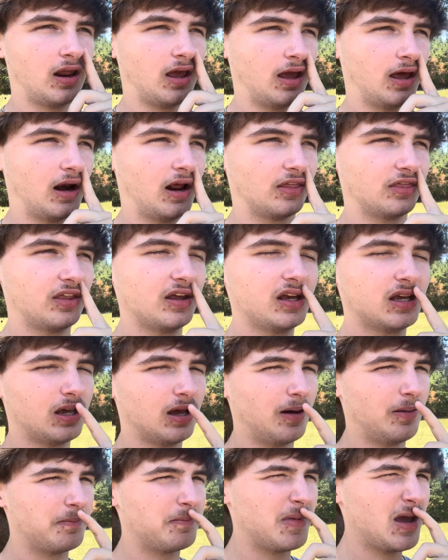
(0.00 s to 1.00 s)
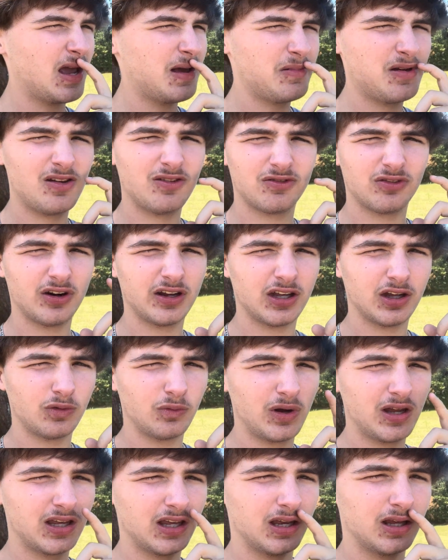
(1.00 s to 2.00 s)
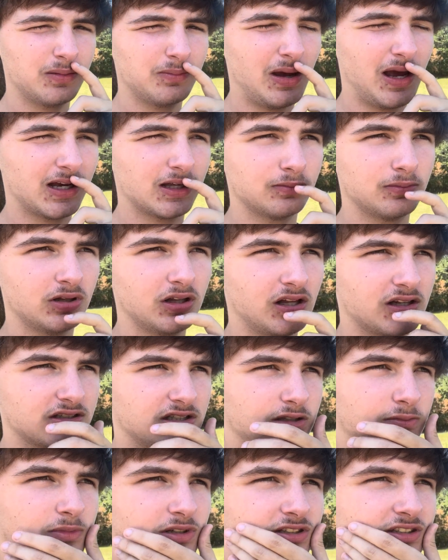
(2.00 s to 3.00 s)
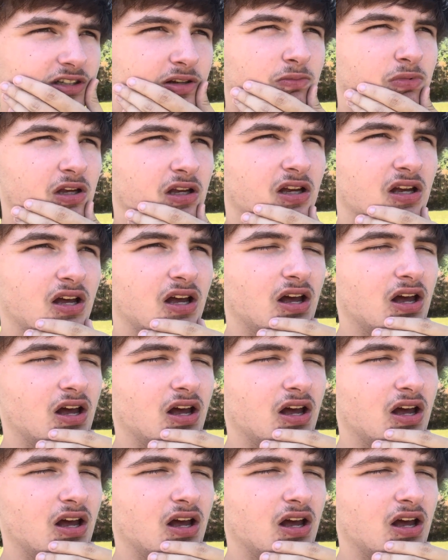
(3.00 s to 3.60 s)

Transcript: And I think maybe freaking weekend back in Biloxi, Mississippi.